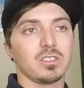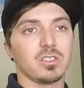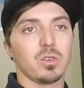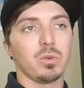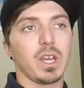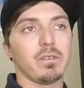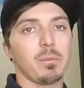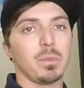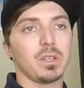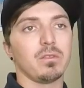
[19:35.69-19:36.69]
So we have a
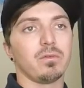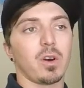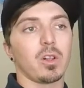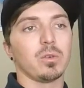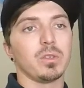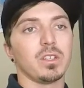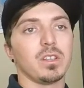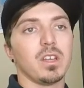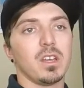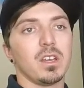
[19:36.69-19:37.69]
big following,
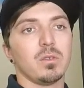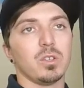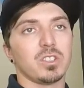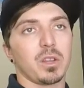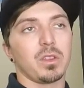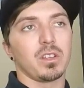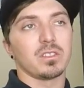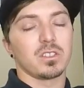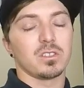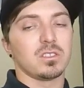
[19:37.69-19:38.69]
which I think is
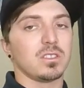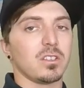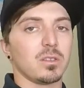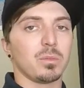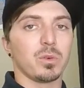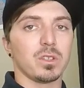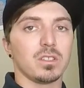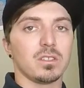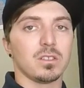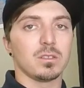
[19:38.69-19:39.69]
a good selling point
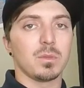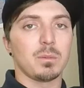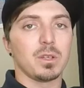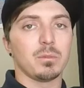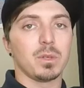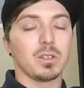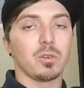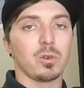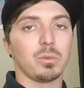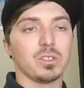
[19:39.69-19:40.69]
to maybe a big
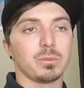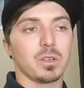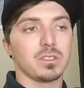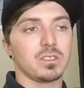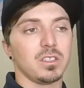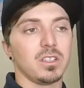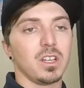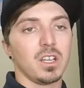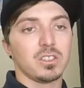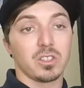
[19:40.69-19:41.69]
corporate sponsor.
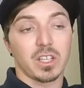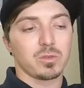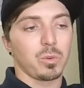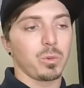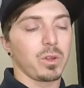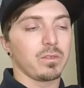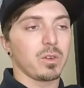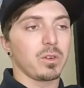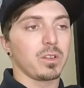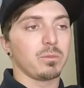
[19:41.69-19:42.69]
So that's one way of
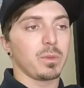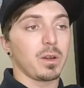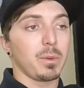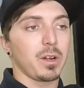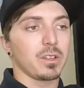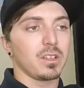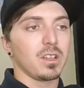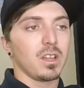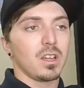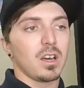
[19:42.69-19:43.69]
going about it.
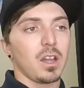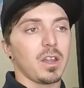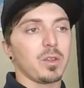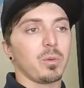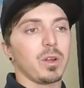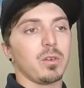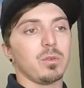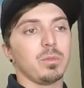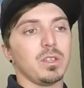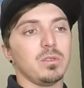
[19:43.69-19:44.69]
Another way
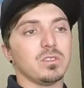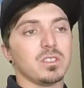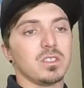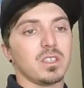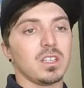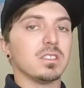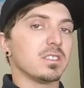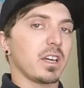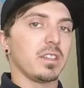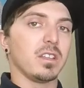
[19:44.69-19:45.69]
would be using
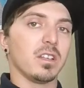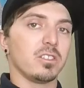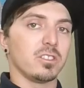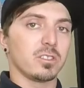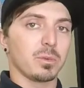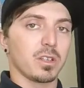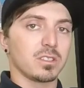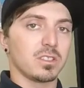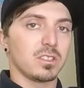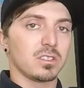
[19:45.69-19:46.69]
inside the industry
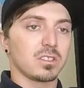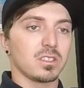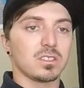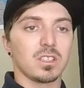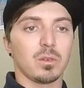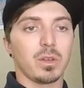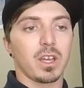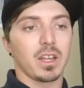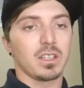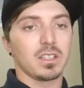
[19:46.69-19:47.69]
sponsors. Let's say we
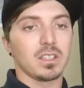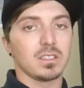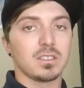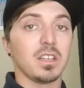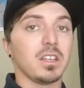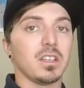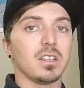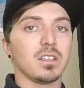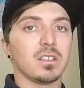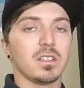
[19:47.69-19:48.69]
had to get
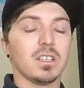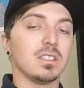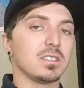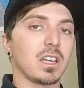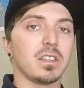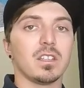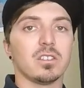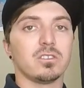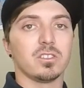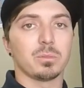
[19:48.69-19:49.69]
10 inside the
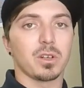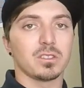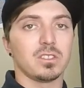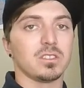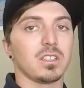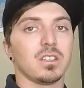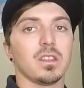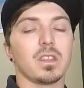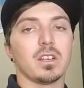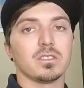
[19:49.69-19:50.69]
industry sponsors at
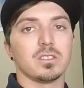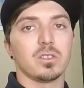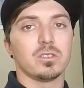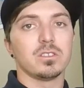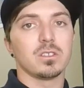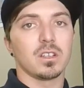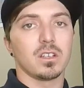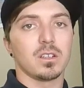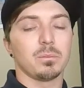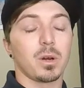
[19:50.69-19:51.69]
$10,000
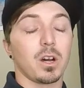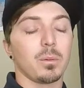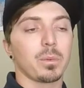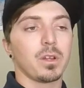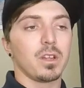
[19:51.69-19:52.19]
a pop.